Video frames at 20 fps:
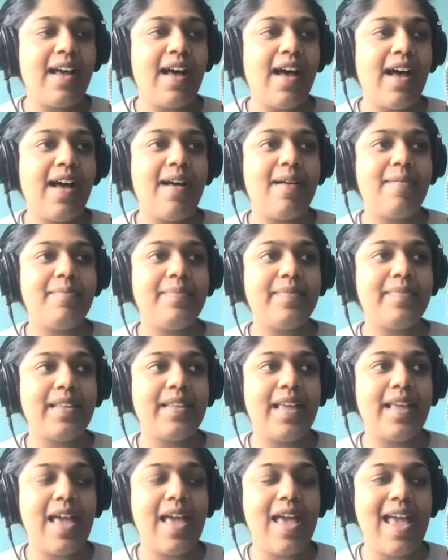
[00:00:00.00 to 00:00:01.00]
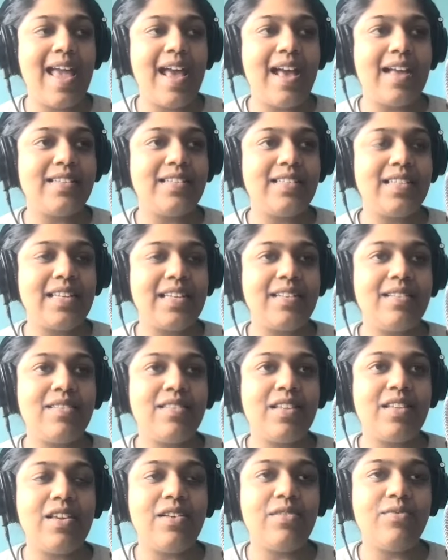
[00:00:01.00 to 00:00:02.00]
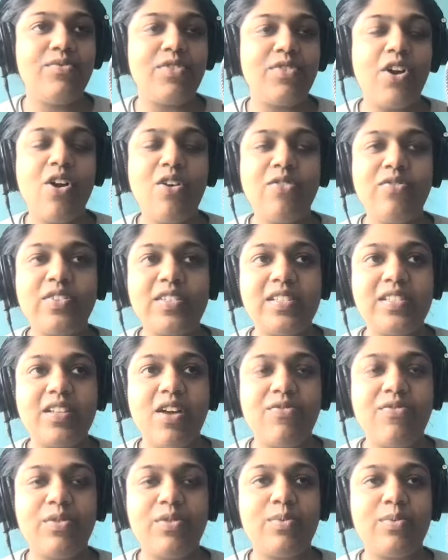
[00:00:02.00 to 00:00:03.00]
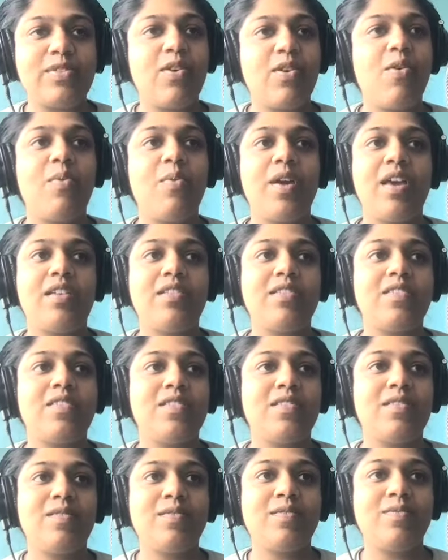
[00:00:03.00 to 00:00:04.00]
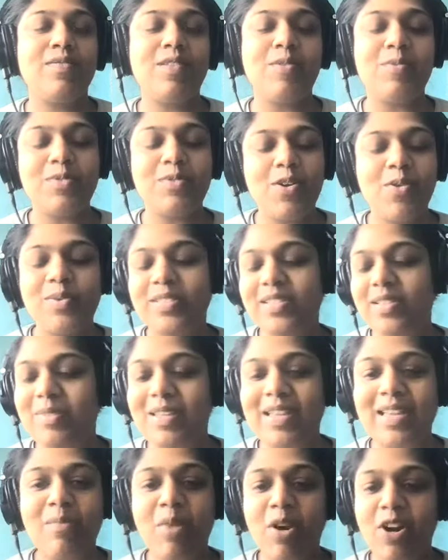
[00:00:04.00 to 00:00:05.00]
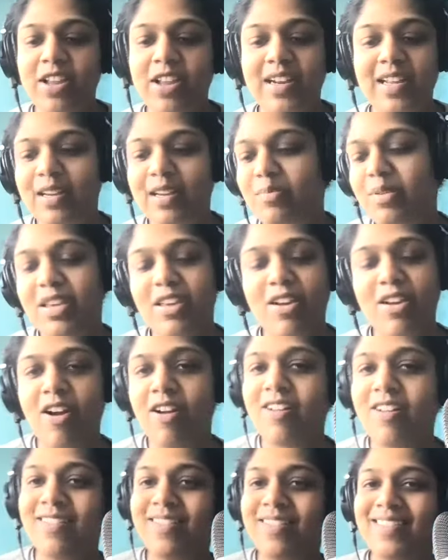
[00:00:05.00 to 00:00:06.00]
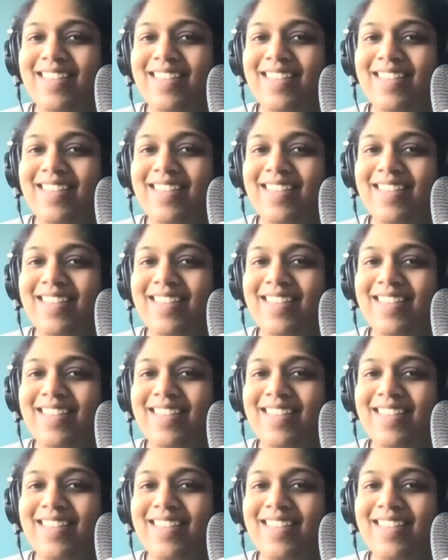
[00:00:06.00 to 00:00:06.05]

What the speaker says: And in the front office stuff, it was always something in marketing and PR.